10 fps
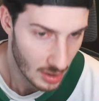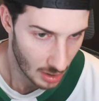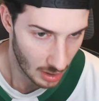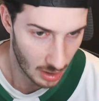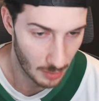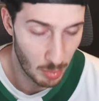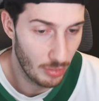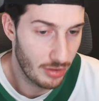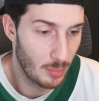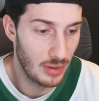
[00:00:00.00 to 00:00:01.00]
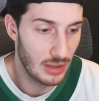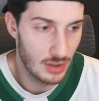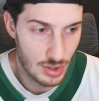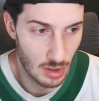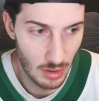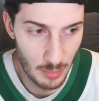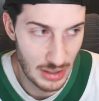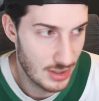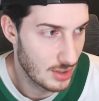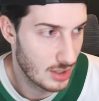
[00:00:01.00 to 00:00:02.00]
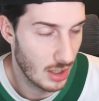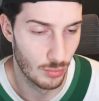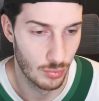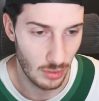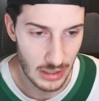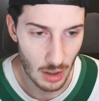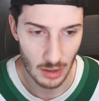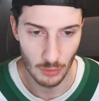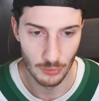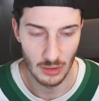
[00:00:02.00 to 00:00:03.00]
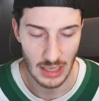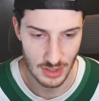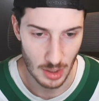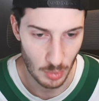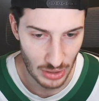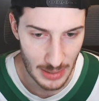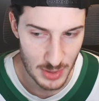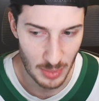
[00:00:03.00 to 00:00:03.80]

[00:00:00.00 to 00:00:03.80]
Uh, both have been solid. Benson's gotten really hot over the last couple games,